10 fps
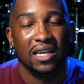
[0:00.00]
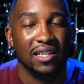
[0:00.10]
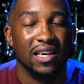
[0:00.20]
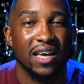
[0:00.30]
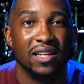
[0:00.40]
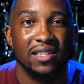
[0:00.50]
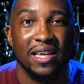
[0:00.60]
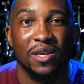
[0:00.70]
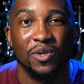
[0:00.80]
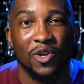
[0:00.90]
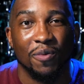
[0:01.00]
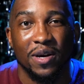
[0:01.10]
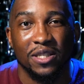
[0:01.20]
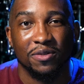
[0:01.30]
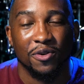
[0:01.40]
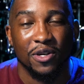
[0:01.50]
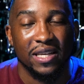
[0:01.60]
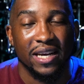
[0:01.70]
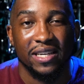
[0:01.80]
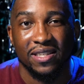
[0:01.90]
Again, thank you so much for
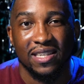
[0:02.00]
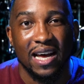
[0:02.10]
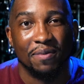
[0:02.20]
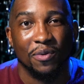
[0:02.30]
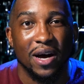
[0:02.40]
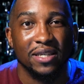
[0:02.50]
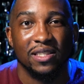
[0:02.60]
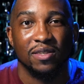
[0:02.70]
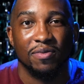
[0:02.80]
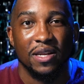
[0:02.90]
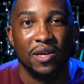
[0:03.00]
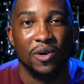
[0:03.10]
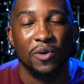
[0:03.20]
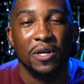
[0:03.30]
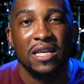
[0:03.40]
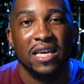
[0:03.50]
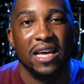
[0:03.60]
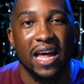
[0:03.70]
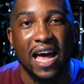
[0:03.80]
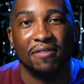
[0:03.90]
taking the time to watch this video,
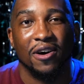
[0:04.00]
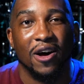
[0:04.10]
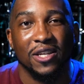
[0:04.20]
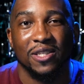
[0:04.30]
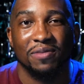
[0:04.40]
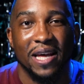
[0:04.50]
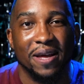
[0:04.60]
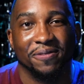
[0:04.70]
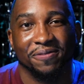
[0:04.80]
and have an awesome day.